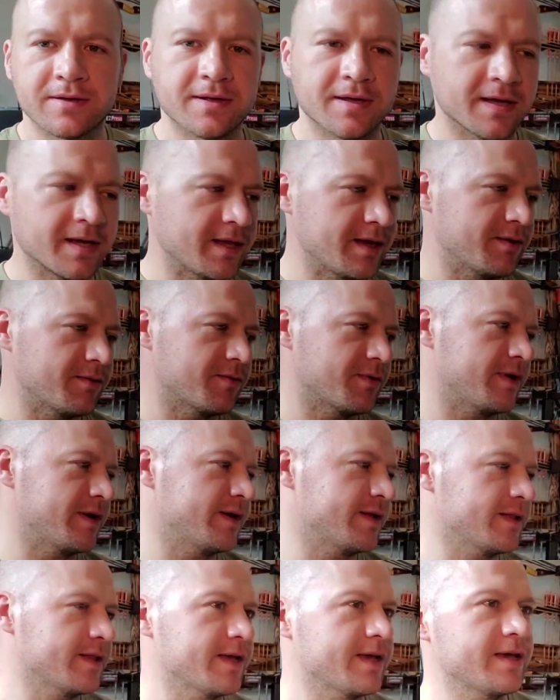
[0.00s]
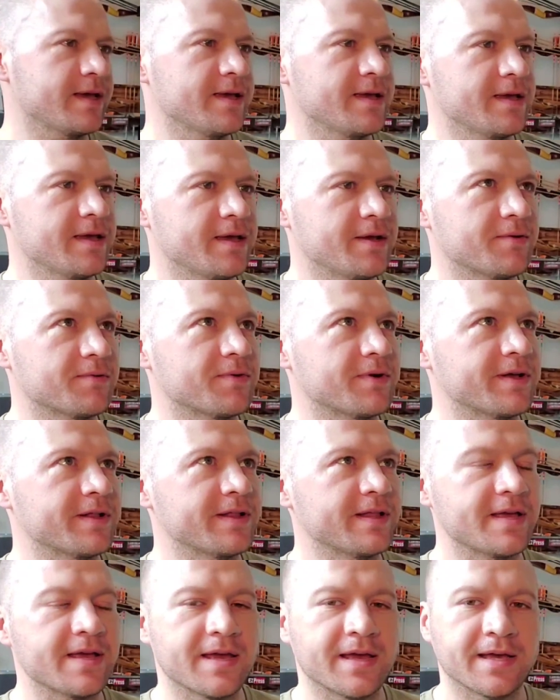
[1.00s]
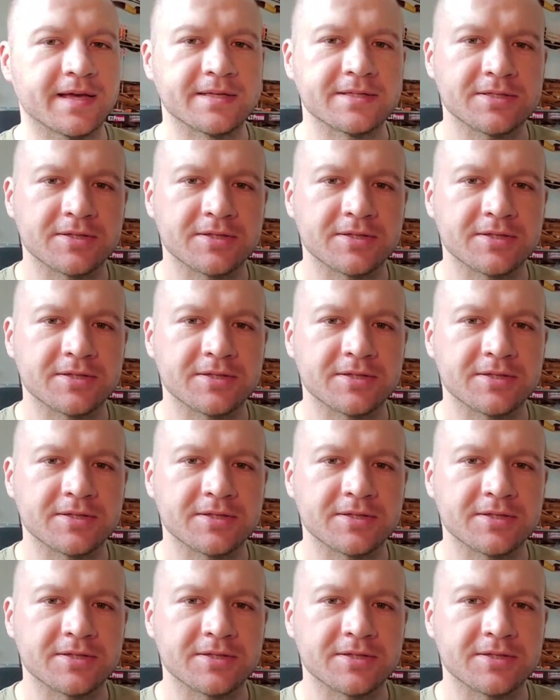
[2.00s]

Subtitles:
It really is.